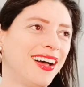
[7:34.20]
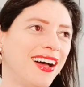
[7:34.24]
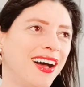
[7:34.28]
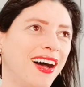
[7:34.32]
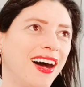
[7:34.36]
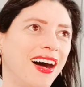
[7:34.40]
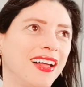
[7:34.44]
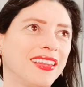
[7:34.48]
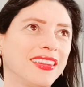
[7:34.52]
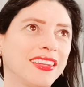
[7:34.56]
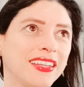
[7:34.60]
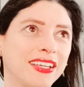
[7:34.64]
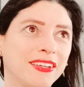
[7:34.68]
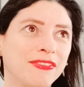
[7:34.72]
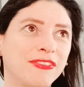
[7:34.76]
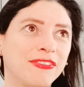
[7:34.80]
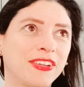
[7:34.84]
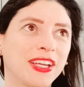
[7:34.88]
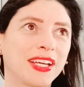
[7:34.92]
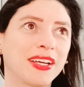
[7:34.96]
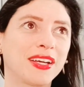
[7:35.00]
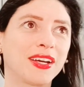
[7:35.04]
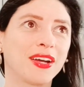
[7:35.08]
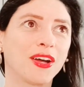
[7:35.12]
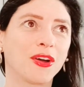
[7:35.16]

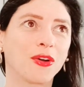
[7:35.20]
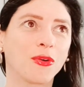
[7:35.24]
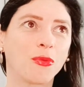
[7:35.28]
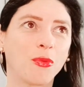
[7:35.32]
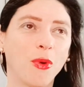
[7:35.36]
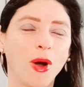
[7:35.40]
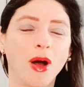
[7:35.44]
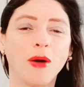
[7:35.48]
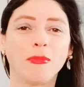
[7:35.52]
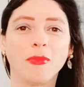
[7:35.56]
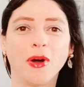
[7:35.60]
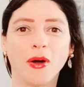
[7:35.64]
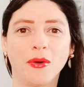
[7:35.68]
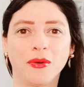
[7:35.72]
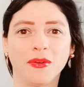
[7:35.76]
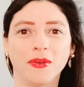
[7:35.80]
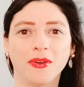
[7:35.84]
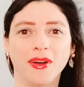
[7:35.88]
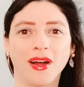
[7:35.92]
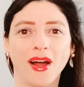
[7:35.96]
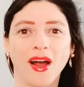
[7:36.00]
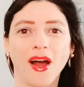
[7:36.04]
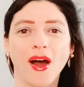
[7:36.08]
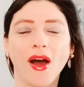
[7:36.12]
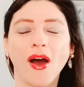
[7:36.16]
Olivia Cuomo.
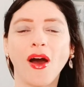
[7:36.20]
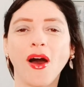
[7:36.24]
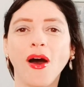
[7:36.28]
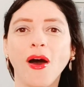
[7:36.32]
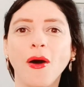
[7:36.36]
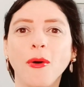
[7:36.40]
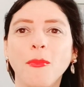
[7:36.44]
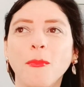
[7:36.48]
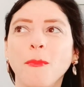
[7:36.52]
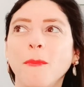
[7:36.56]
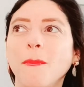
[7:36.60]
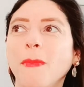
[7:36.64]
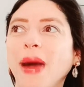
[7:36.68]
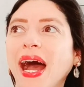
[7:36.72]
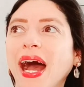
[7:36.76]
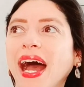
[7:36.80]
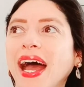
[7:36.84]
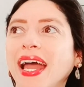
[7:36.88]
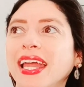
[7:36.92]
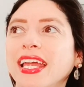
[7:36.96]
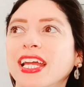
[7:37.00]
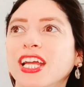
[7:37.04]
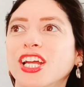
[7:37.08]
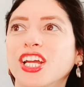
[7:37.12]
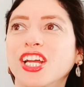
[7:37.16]
Oh
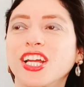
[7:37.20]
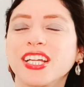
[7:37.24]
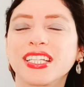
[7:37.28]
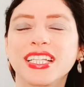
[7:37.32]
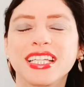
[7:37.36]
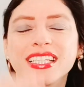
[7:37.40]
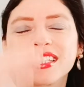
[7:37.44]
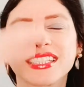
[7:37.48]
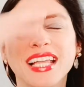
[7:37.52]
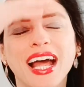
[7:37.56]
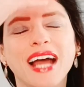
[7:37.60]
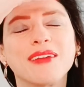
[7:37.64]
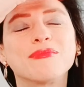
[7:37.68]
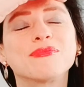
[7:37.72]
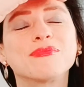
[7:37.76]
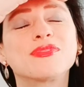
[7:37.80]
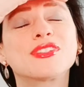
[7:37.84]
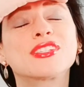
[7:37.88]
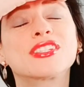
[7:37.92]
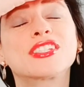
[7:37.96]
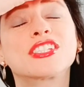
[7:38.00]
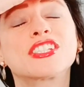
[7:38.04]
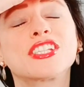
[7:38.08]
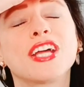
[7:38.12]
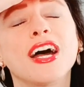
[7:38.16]
my goodness, I'm
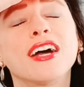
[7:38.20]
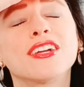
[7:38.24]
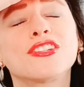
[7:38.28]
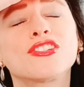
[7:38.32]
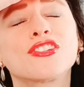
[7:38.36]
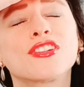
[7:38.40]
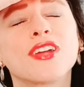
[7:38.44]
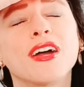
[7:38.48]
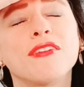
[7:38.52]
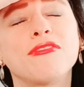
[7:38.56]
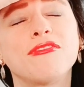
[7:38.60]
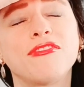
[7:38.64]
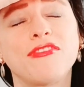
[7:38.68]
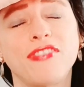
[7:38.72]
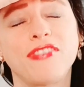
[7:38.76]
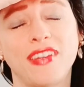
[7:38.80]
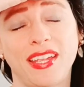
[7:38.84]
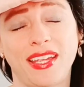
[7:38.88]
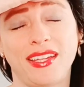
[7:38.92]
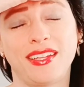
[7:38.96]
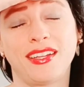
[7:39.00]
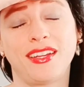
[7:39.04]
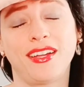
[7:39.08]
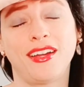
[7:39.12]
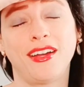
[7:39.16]
such a
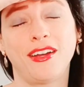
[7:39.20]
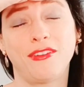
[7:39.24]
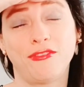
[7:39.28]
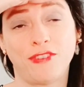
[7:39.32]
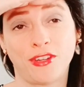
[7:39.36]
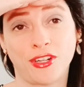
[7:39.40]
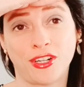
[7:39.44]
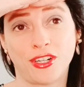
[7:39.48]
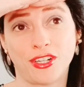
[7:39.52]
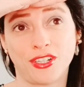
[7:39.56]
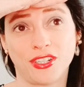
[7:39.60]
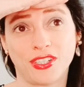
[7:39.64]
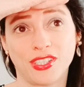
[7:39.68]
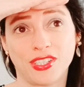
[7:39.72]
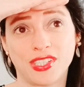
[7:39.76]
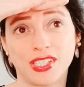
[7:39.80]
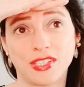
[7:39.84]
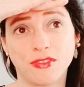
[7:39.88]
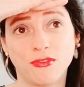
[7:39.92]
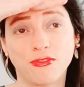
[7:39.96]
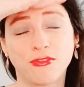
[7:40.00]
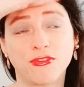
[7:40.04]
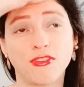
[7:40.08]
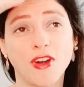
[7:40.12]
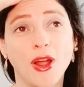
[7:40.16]
fan of hers
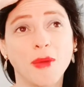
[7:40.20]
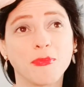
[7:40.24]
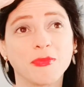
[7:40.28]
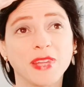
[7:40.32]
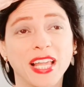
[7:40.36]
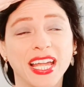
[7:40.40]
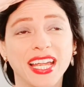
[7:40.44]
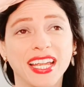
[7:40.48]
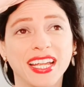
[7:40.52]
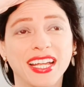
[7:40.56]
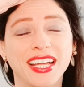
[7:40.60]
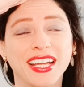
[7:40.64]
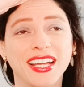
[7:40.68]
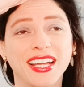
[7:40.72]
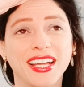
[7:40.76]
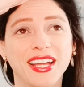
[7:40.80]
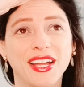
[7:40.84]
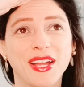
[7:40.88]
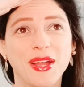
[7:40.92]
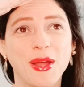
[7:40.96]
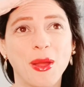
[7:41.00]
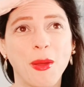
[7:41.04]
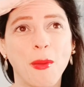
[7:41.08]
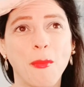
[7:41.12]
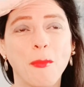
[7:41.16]
from like
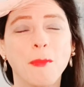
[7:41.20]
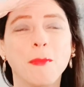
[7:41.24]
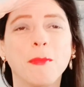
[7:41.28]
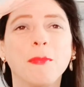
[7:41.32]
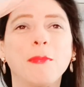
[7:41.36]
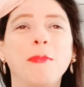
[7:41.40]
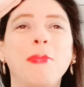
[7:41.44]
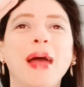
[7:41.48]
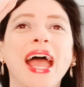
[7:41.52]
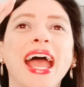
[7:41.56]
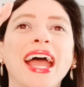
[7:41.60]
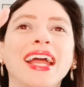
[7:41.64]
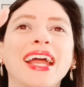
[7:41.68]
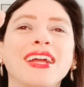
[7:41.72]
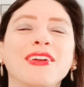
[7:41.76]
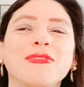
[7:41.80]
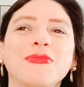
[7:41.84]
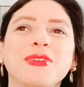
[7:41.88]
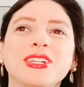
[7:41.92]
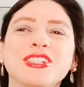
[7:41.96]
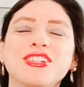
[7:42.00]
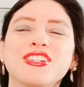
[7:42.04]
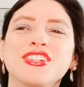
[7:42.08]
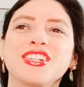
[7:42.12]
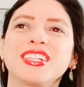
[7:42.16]
back
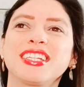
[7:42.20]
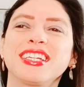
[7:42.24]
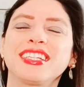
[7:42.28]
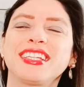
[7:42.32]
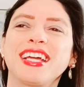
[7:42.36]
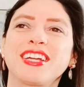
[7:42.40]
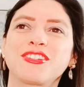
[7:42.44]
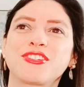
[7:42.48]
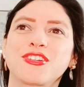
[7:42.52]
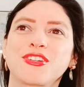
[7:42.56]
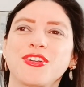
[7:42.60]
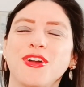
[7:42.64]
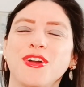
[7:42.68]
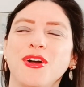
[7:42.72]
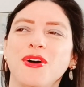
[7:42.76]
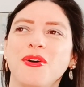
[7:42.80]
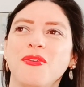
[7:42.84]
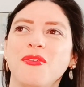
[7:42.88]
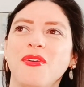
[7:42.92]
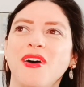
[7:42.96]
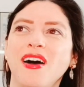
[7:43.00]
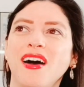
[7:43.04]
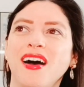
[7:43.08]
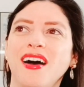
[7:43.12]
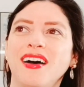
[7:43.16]
when she did that
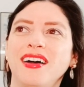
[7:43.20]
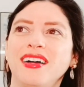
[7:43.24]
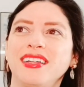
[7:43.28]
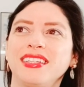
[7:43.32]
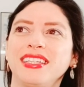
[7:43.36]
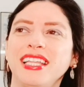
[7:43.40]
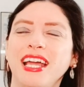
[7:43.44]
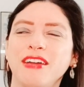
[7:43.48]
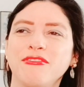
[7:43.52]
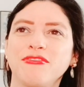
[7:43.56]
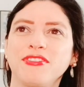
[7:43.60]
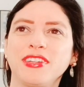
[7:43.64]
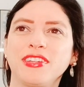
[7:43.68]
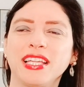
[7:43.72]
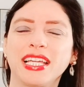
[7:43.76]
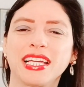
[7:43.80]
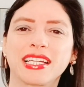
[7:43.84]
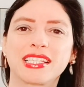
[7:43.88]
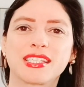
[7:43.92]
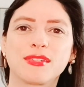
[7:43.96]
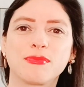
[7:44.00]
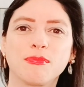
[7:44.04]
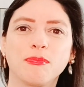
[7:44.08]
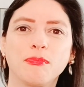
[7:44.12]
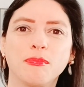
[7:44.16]
show on Netflix,
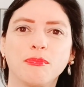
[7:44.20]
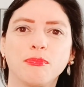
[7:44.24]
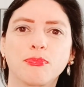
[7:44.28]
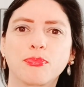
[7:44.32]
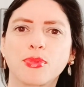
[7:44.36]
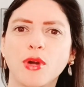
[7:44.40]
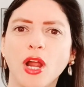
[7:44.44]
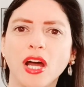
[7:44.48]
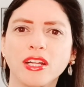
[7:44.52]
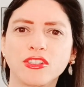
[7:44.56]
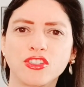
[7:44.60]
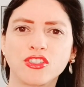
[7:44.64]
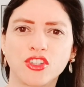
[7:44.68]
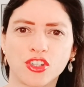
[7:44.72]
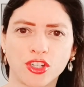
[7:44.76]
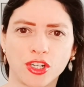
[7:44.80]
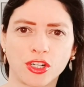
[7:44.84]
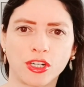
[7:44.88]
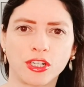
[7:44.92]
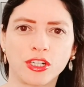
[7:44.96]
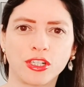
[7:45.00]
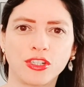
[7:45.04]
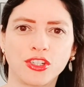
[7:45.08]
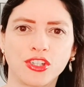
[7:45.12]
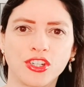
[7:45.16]

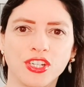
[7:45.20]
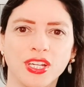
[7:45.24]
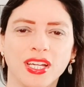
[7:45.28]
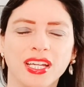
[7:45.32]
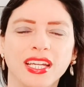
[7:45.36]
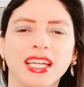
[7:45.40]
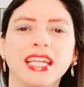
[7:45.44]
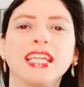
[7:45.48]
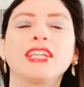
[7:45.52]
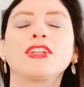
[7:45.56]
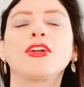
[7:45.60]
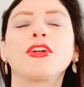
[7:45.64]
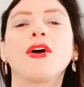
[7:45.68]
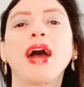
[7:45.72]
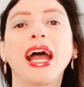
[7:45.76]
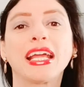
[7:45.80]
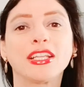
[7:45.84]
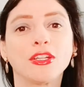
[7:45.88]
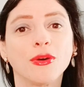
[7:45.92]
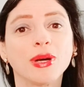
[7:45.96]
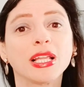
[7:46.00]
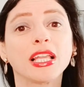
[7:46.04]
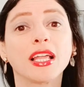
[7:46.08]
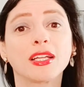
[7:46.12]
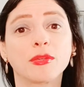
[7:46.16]
Broadchurch. You know, I know
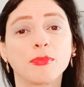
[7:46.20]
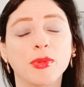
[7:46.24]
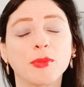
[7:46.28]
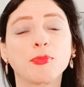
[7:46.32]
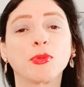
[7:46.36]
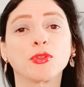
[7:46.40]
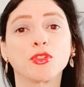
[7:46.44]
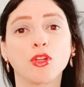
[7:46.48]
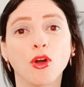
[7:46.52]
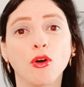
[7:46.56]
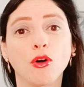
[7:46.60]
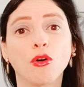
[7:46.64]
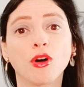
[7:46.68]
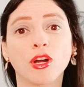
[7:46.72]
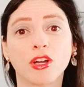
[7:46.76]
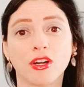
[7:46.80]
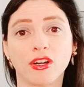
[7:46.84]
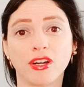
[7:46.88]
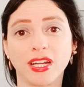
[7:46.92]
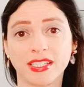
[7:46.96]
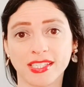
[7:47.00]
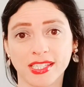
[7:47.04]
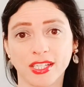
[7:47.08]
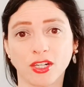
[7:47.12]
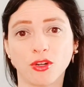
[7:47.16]
a lot of people know her
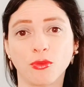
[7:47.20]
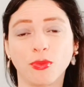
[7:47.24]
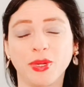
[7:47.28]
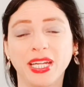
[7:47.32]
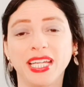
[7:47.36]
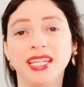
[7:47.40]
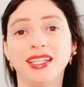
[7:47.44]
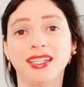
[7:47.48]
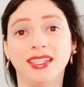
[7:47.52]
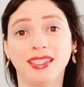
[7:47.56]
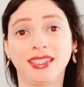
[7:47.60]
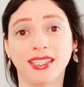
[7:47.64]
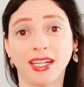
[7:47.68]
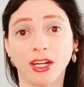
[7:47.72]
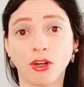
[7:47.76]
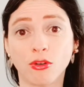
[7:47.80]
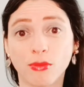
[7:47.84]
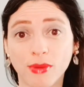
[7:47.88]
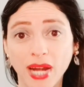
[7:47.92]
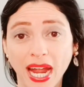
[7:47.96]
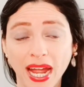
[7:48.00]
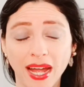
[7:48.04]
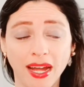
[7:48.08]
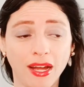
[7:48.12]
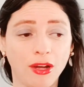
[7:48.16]
as the queen and the
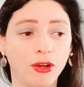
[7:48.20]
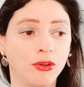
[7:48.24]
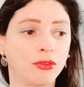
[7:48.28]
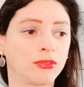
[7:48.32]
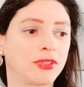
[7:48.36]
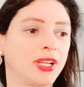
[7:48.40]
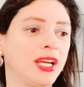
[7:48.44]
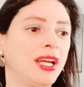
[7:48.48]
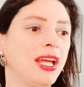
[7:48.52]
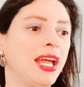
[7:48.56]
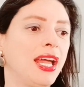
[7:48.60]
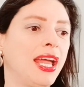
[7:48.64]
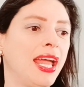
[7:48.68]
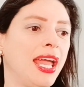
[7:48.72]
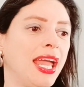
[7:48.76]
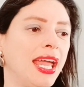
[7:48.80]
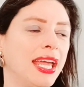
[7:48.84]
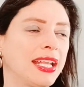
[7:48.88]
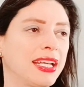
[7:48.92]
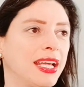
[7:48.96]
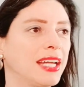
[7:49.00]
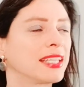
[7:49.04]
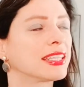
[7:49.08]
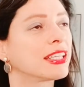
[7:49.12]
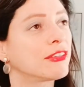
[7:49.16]
crown
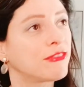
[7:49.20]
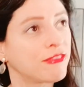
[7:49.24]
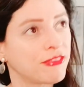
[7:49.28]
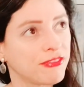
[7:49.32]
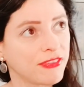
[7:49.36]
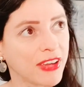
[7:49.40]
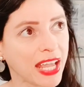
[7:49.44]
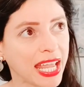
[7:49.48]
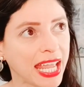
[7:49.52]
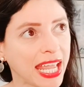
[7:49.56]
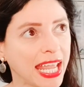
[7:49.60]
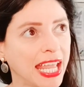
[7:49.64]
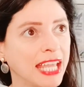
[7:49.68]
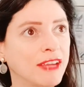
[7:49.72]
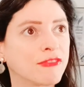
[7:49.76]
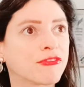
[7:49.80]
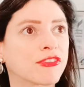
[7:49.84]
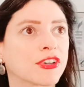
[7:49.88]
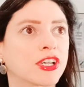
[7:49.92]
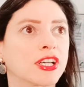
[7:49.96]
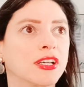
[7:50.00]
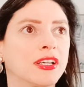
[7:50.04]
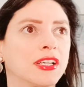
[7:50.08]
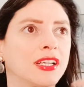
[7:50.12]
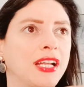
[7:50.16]
and the
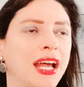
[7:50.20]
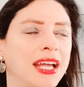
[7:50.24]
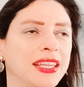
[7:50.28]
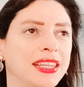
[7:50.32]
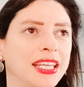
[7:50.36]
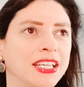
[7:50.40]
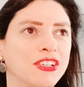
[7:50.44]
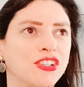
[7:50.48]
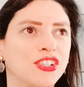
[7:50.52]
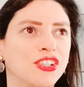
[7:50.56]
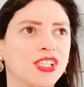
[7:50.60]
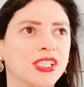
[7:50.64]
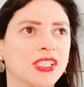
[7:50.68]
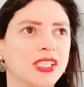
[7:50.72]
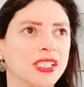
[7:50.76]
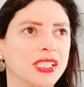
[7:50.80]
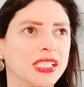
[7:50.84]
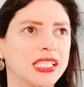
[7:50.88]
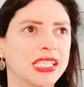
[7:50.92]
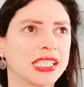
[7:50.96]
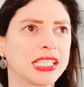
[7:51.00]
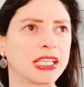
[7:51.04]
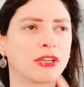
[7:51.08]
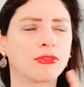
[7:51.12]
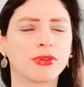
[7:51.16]
favorite. I think she's on
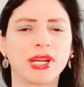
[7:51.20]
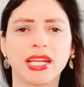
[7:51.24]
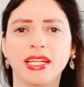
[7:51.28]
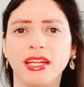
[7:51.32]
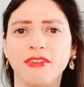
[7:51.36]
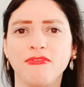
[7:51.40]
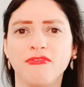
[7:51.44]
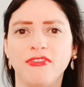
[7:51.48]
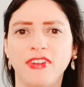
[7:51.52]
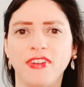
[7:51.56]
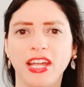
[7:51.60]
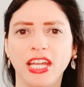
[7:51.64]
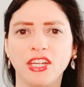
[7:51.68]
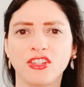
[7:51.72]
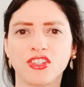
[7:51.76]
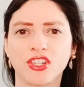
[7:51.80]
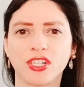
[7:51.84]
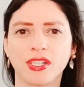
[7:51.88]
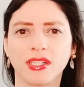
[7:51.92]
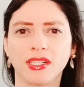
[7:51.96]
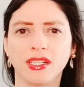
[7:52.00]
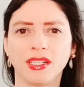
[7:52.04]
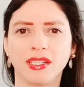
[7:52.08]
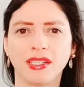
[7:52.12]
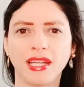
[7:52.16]
Secret
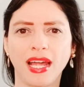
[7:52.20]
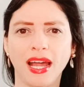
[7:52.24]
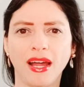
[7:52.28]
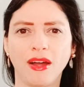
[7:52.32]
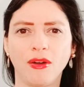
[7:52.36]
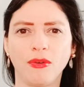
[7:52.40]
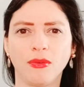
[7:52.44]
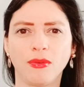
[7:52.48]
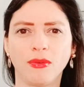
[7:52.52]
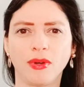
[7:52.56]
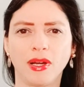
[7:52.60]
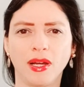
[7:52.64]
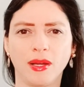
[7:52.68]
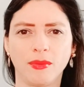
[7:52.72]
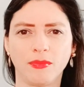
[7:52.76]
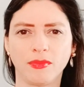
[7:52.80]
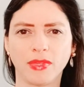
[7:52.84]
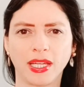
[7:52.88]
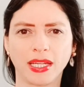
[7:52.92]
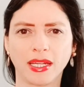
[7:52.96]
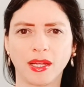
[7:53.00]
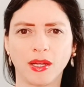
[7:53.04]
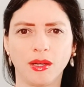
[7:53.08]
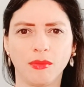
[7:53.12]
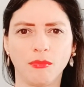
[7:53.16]
Invasion now,
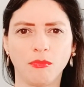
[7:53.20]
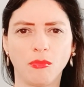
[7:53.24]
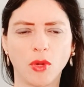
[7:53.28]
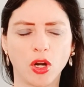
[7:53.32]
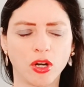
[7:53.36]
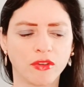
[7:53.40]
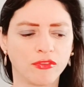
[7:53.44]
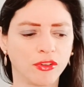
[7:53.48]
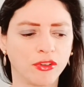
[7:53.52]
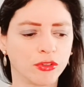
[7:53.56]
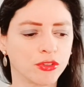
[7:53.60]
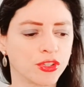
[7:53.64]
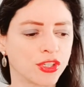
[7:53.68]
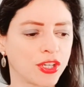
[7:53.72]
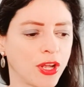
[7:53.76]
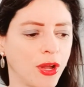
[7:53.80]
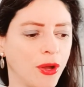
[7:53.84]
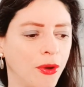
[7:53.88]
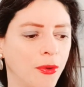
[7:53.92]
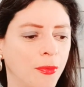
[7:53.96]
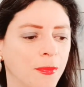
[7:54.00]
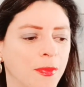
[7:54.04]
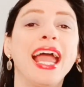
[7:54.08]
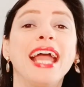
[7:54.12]
like a Marvel show.